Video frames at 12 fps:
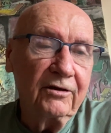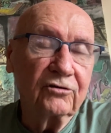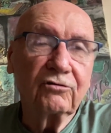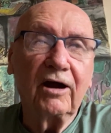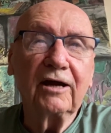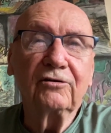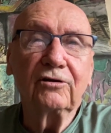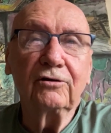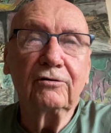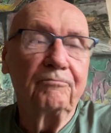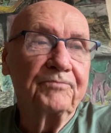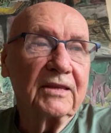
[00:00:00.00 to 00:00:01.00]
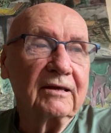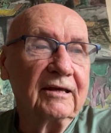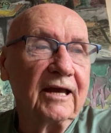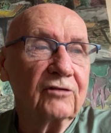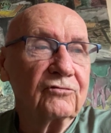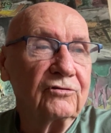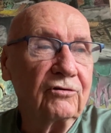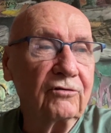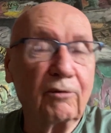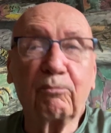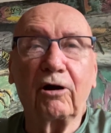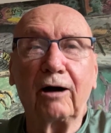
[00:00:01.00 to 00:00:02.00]
they're trying to get
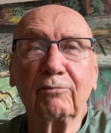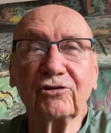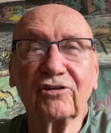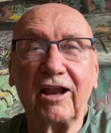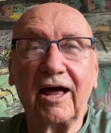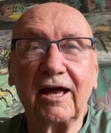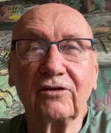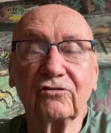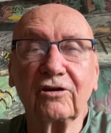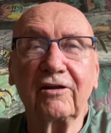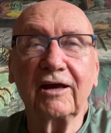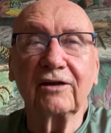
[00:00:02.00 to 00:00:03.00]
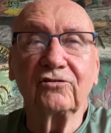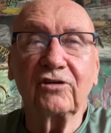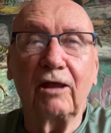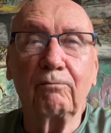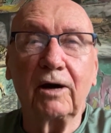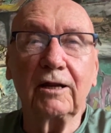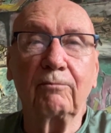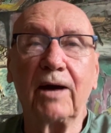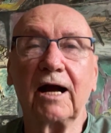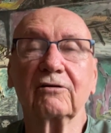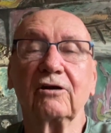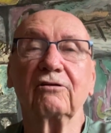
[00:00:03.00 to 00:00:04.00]
to the promised land so they can send money
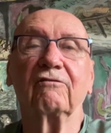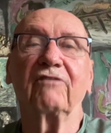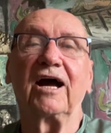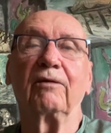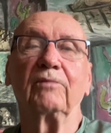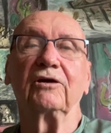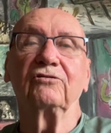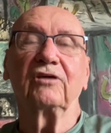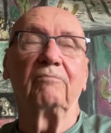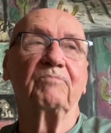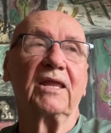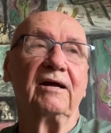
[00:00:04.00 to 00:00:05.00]
back to their families.